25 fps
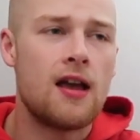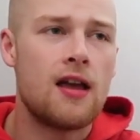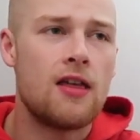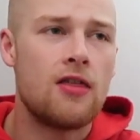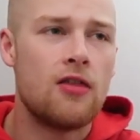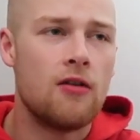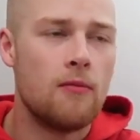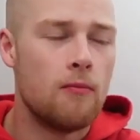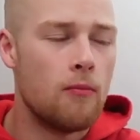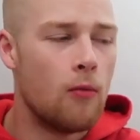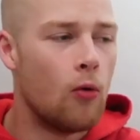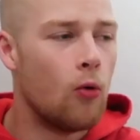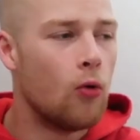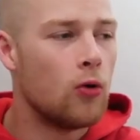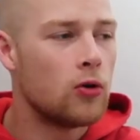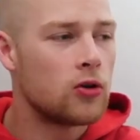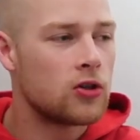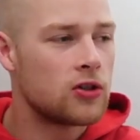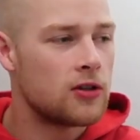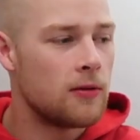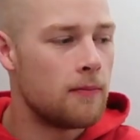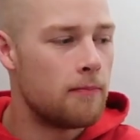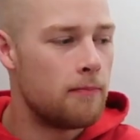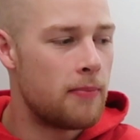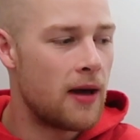the
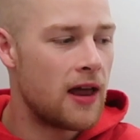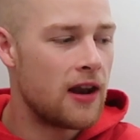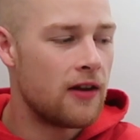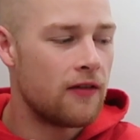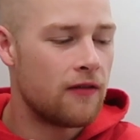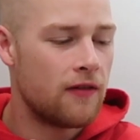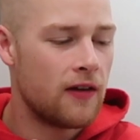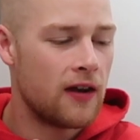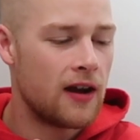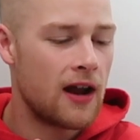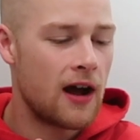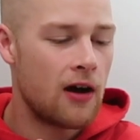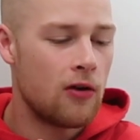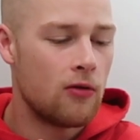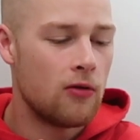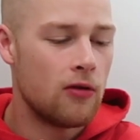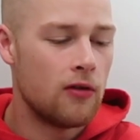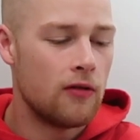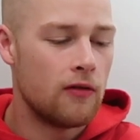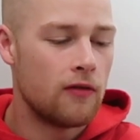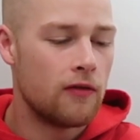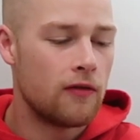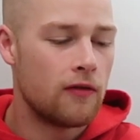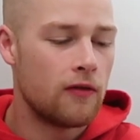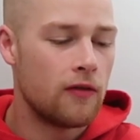most benefit out
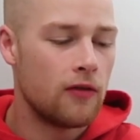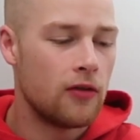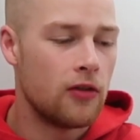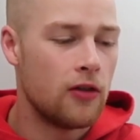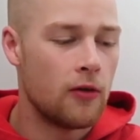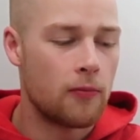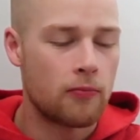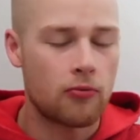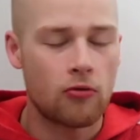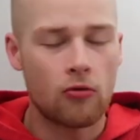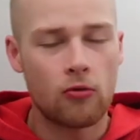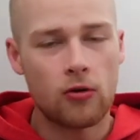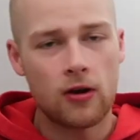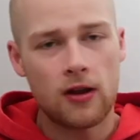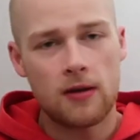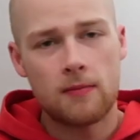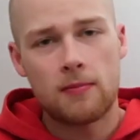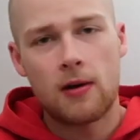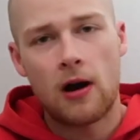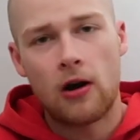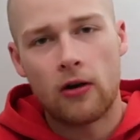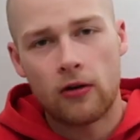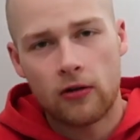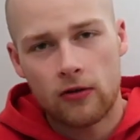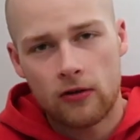of the protein
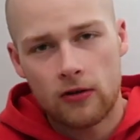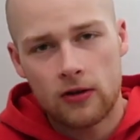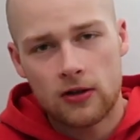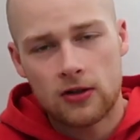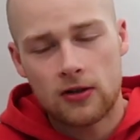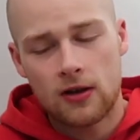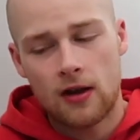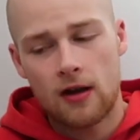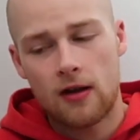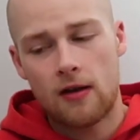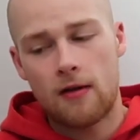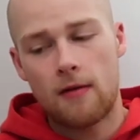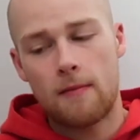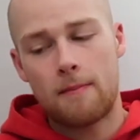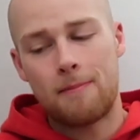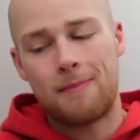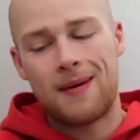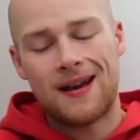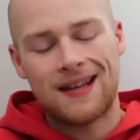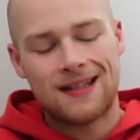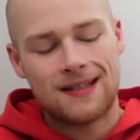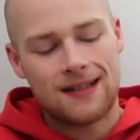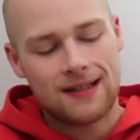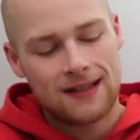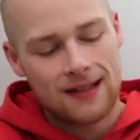powder as
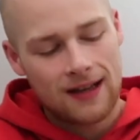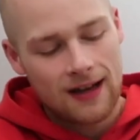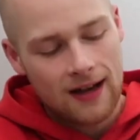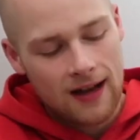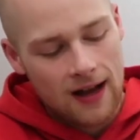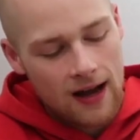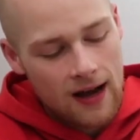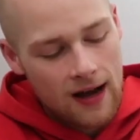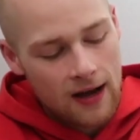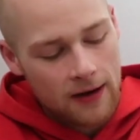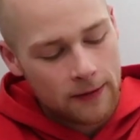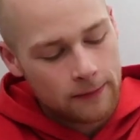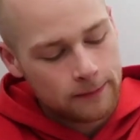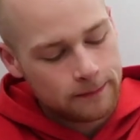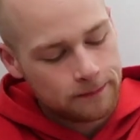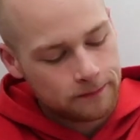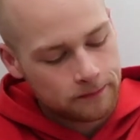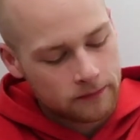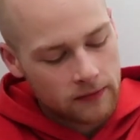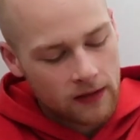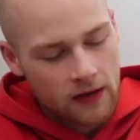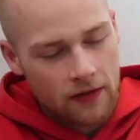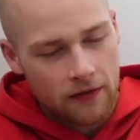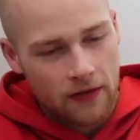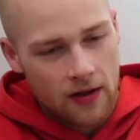best as I can,
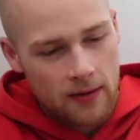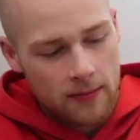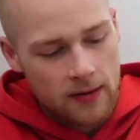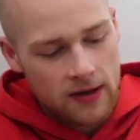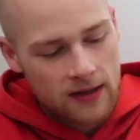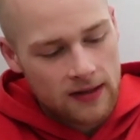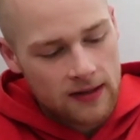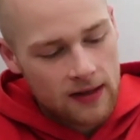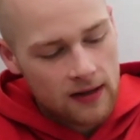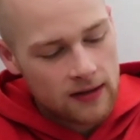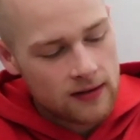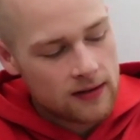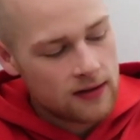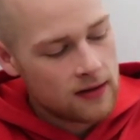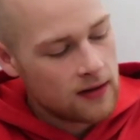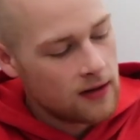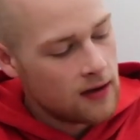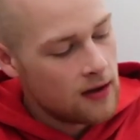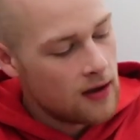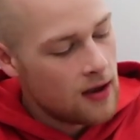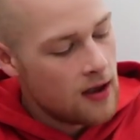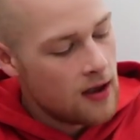if that makes sense.